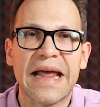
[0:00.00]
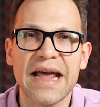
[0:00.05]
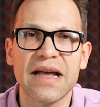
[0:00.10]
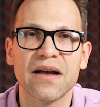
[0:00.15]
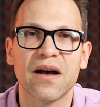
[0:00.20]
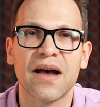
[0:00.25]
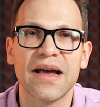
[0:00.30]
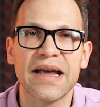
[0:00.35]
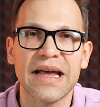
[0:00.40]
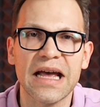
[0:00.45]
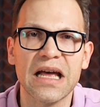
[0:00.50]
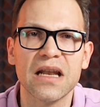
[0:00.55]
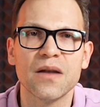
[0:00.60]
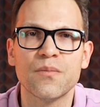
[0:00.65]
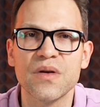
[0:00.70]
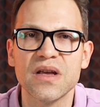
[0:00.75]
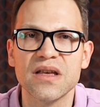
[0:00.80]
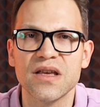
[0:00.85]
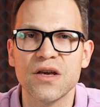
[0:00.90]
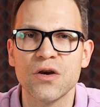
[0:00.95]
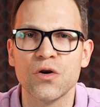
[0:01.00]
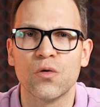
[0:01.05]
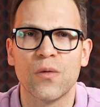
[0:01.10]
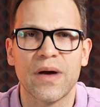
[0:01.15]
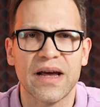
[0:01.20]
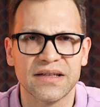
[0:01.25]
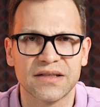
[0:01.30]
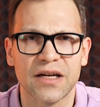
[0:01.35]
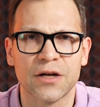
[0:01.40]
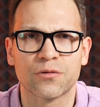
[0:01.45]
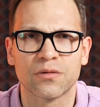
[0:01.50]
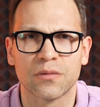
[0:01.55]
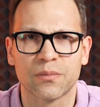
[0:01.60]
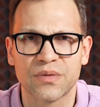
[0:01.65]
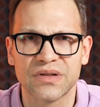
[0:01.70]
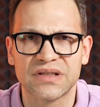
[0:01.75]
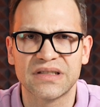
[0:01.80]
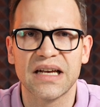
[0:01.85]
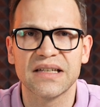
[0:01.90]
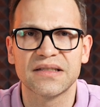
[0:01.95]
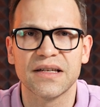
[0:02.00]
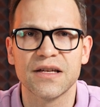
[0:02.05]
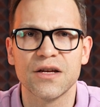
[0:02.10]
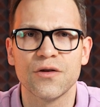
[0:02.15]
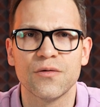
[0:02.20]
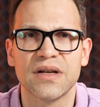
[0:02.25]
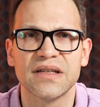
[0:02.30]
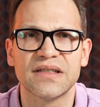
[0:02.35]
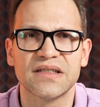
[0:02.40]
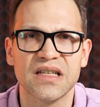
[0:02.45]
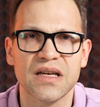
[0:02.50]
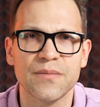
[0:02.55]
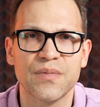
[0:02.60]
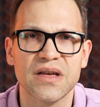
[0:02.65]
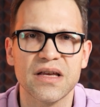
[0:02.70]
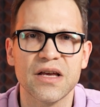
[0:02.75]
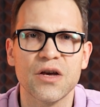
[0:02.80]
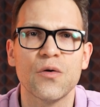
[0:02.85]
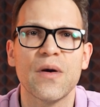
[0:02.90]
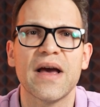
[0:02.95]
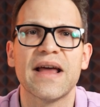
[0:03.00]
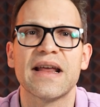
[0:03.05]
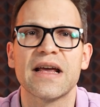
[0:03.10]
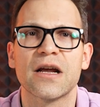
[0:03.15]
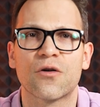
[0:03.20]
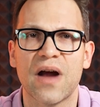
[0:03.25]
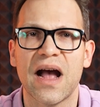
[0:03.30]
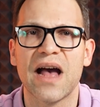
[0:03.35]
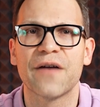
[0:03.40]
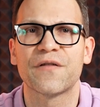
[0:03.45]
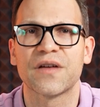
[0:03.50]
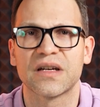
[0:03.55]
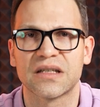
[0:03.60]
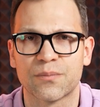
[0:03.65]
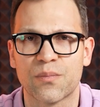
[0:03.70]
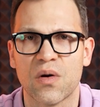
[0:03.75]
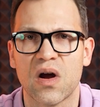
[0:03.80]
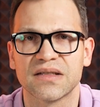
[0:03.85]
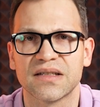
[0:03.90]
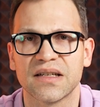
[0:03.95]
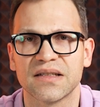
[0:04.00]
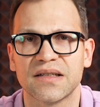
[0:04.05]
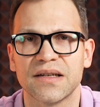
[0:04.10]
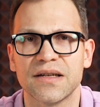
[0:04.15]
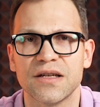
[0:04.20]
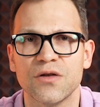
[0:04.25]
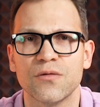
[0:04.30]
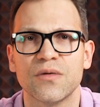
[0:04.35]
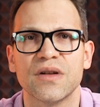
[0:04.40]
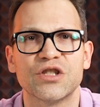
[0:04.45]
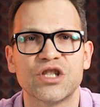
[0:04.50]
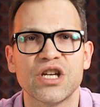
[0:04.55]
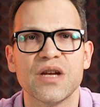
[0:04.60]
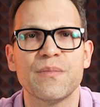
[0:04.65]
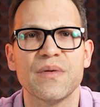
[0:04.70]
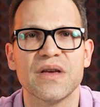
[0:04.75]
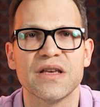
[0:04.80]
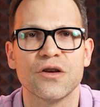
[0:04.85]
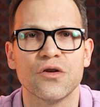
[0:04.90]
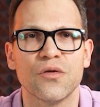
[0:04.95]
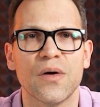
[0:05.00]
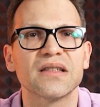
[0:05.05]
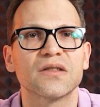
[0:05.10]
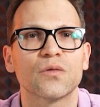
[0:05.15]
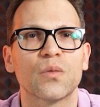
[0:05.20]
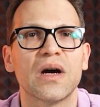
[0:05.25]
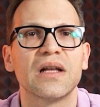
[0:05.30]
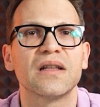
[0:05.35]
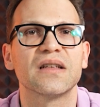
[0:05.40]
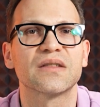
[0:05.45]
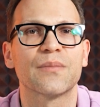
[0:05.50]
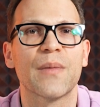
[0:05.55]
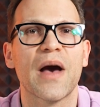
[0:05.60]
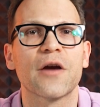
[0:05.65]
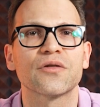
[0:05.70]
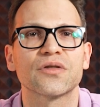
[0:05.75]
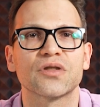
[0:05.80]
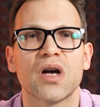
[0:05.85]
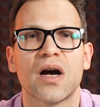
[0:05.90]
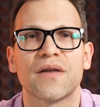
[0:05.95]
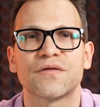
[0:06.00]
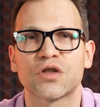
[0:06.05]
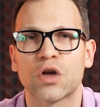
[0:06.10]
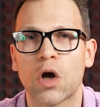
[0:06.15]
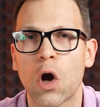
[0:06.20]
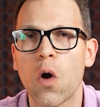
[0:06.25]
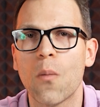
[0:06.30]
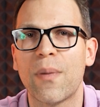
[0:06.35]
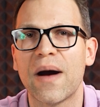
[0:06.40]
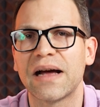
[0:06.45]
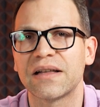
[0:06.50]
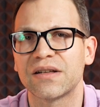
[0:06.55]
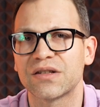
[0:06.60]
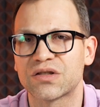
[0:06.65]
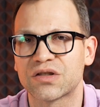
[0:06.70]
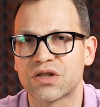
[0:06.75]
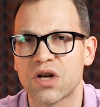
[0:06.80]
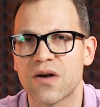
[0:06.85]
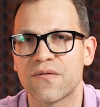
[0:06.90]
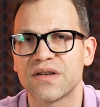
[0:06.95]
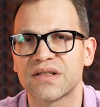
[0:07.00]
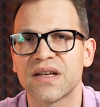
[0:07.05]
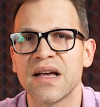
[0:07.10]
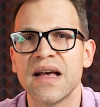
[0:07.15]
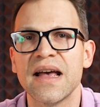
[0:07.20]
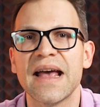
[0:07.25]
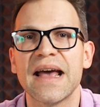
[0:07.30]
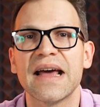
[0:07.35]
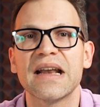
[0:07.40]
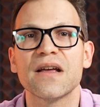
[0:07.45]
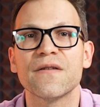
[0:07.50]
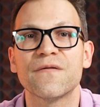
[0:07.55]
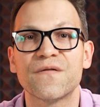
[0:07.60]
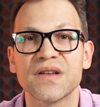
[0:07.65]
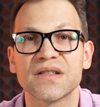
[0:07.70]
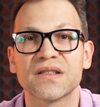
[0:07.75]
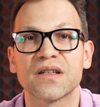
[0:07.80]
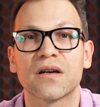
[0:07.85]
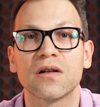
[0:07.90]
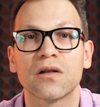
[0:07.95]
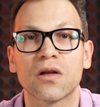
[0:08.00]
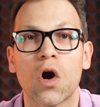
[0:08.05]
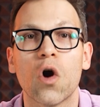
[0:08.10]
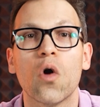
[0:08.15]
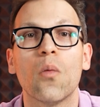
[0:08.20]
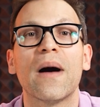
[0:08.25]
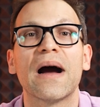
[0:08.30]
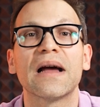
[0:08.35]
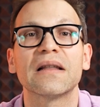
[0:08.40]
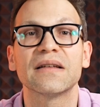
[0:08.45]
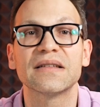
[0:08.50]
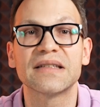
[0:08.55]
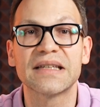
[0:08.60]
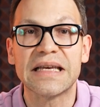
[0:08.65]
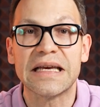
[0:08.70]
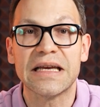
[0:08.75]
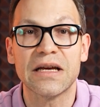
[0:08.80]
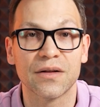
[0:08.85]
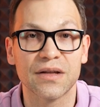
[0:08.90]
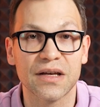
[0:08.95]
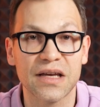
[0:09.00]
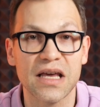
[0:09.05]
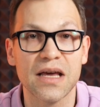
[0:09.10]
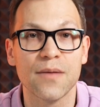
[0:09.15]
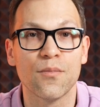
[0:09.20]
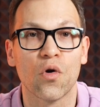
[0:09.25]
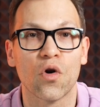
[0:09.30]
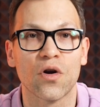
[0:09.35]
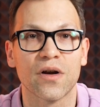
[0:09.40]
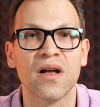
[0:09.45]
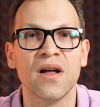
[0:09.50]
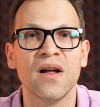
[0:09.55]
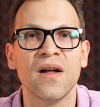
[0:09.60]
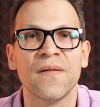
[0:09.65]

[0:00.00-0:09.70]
AI NPU, a central processing unit CPU, and a graphics processing unit GPU, as well as Microsoft's Copilot service and a physical Copilot key on the keyboard.